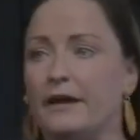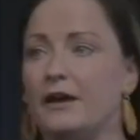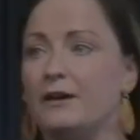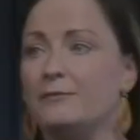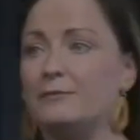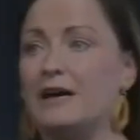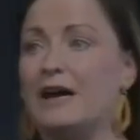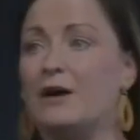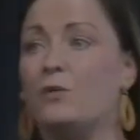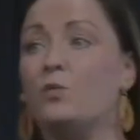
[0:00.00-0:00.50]

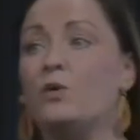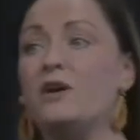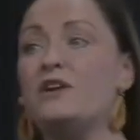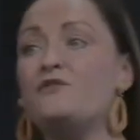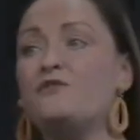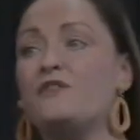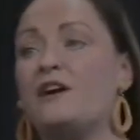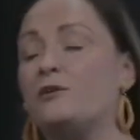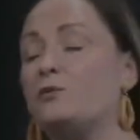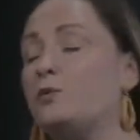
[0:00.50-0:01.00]
And
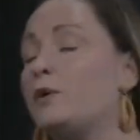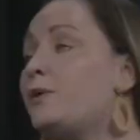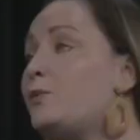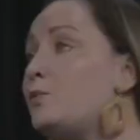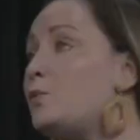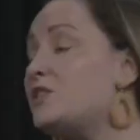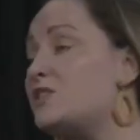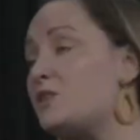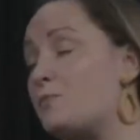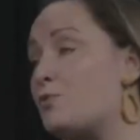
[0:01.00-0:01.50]
we
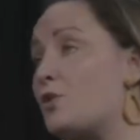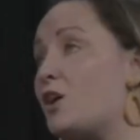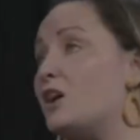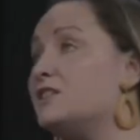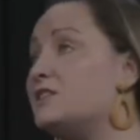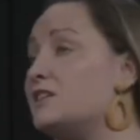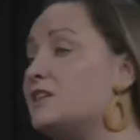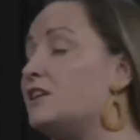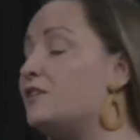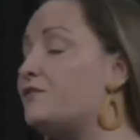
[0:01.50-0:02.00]

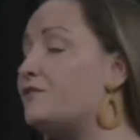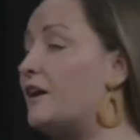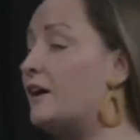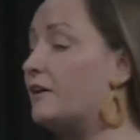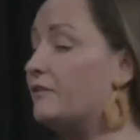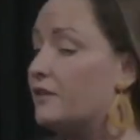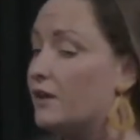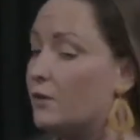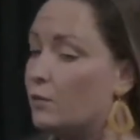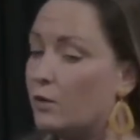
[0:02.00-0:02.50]
surprisingly
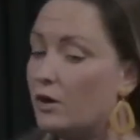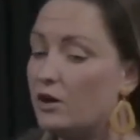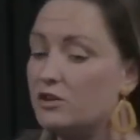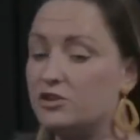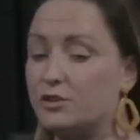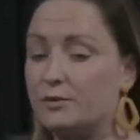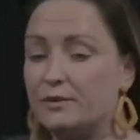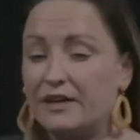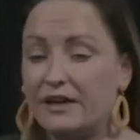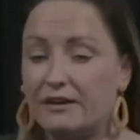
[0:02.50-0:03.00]
found that
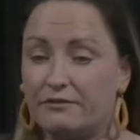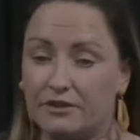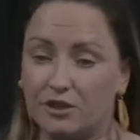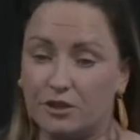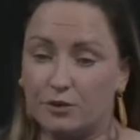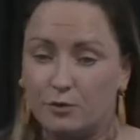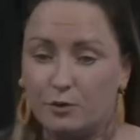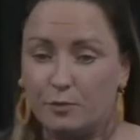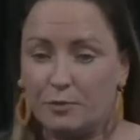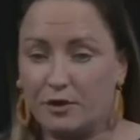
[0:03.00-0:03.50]
while doing our
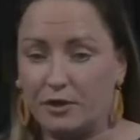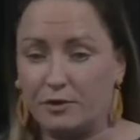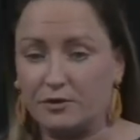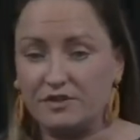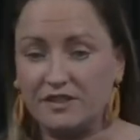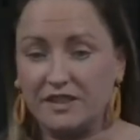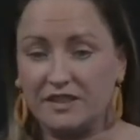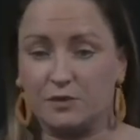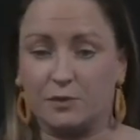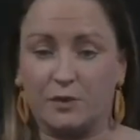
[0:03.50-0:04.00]
renewal
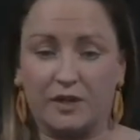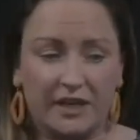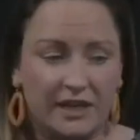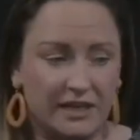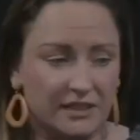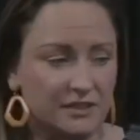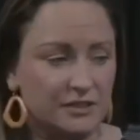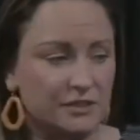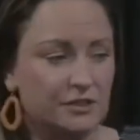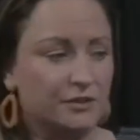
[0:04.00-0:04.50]
process, we
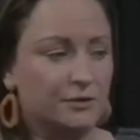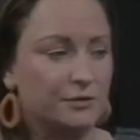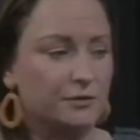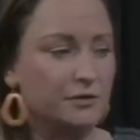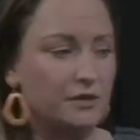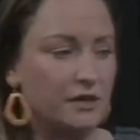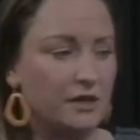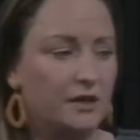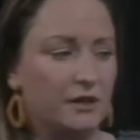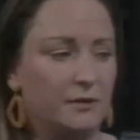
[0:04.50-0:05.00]
had
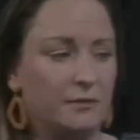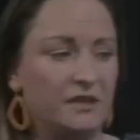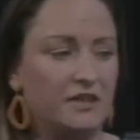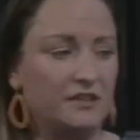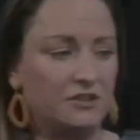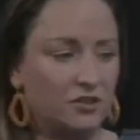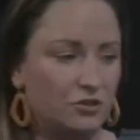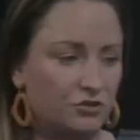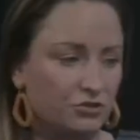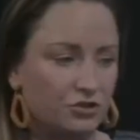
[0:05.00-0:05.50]
to
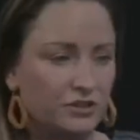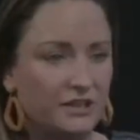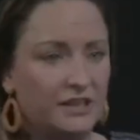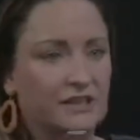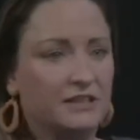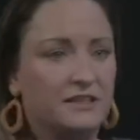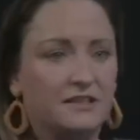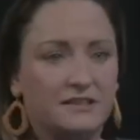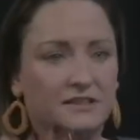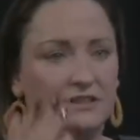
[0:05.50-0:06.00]

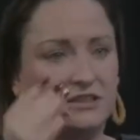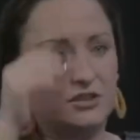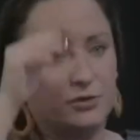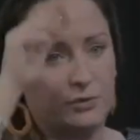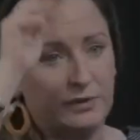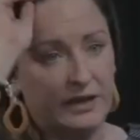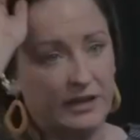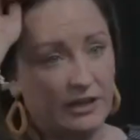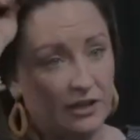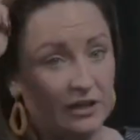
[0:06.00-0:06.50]
indoctrinate this
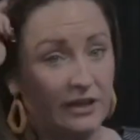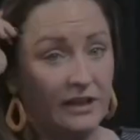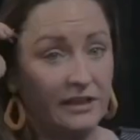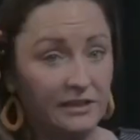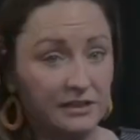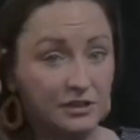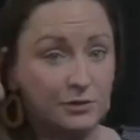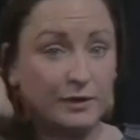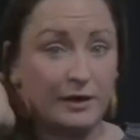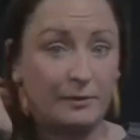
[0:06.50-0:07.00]
into
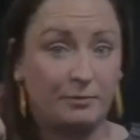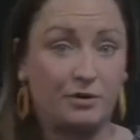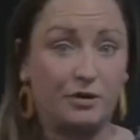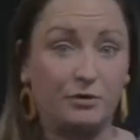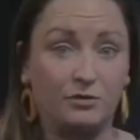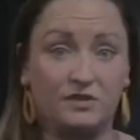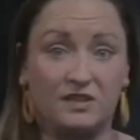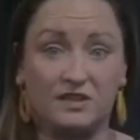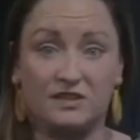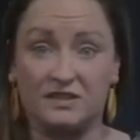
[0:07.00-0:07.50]
our
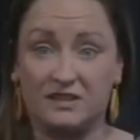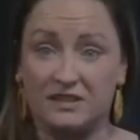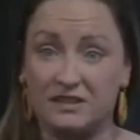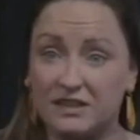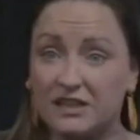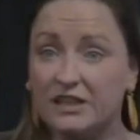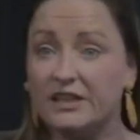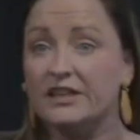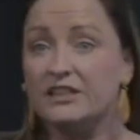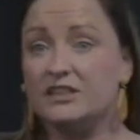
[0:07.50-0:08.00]

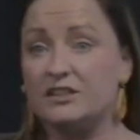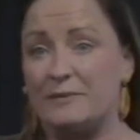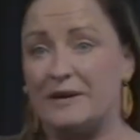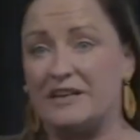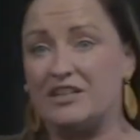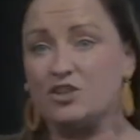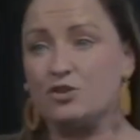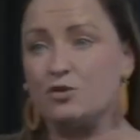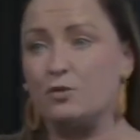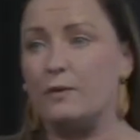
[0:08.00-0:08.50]
processes to
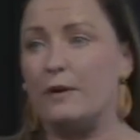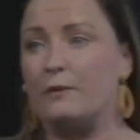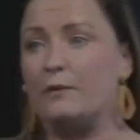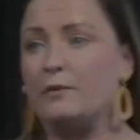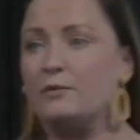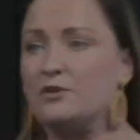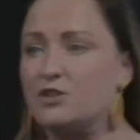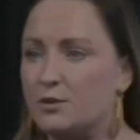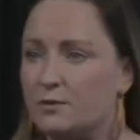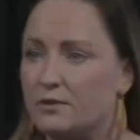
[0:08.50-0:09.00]
make sure
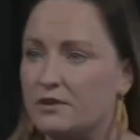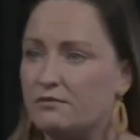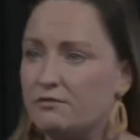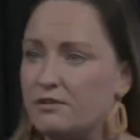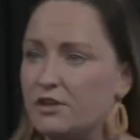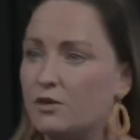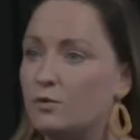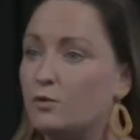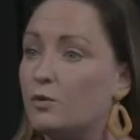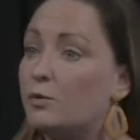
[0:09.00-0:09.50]
when we were doing
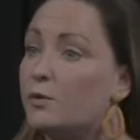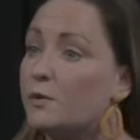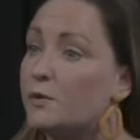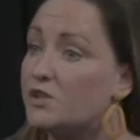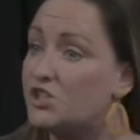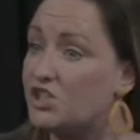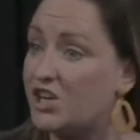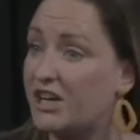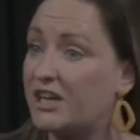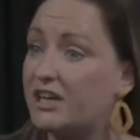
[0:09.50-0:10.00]
a renewal, we
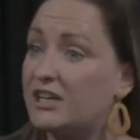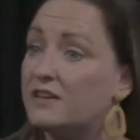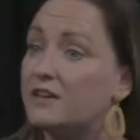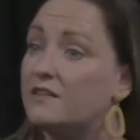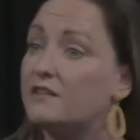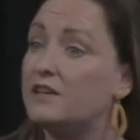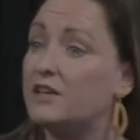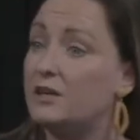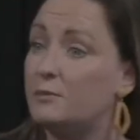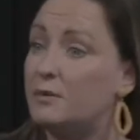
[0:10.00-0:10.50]
were checking
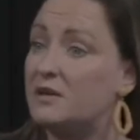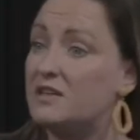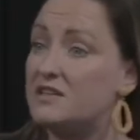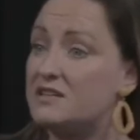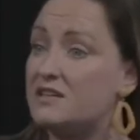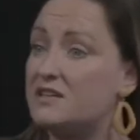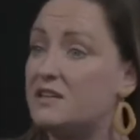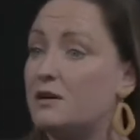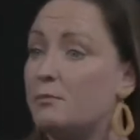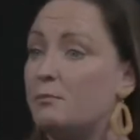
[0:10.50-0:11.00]
that the
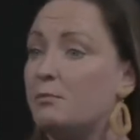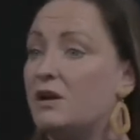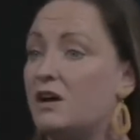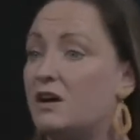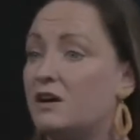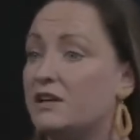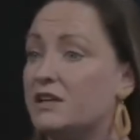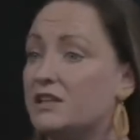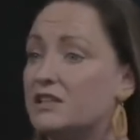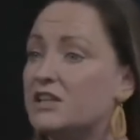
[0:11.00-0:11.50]
EPC
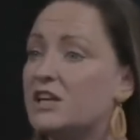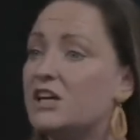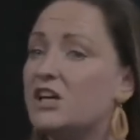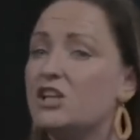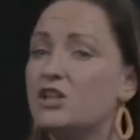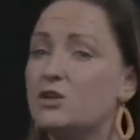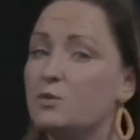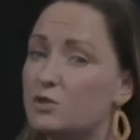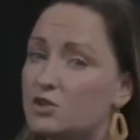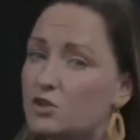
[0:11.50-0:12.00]
complied.
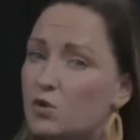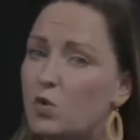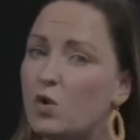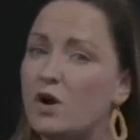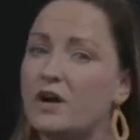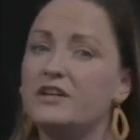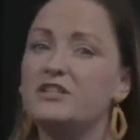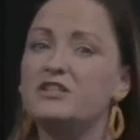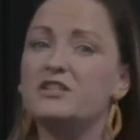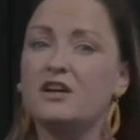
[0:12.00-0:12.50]
There was
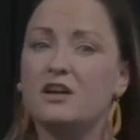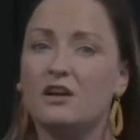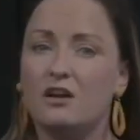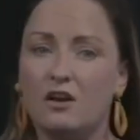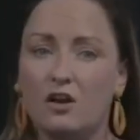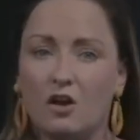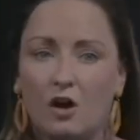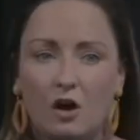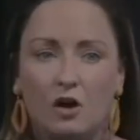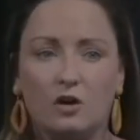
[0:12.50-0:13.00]
quite a
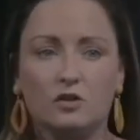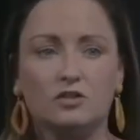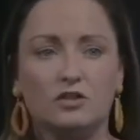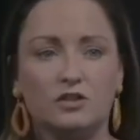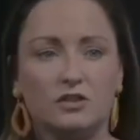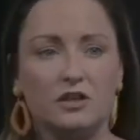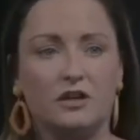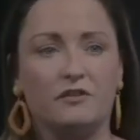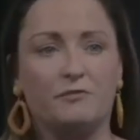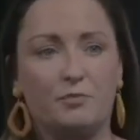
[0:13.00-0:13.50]

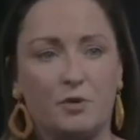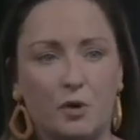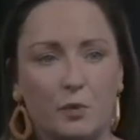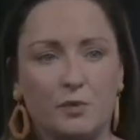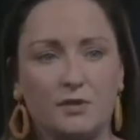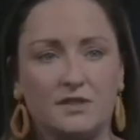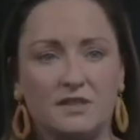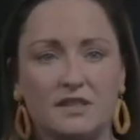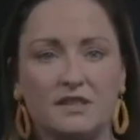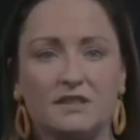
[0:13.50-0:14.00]
lot of
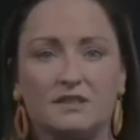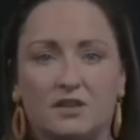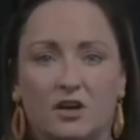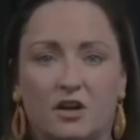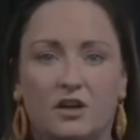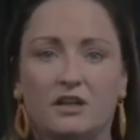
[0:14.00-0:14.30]
properties.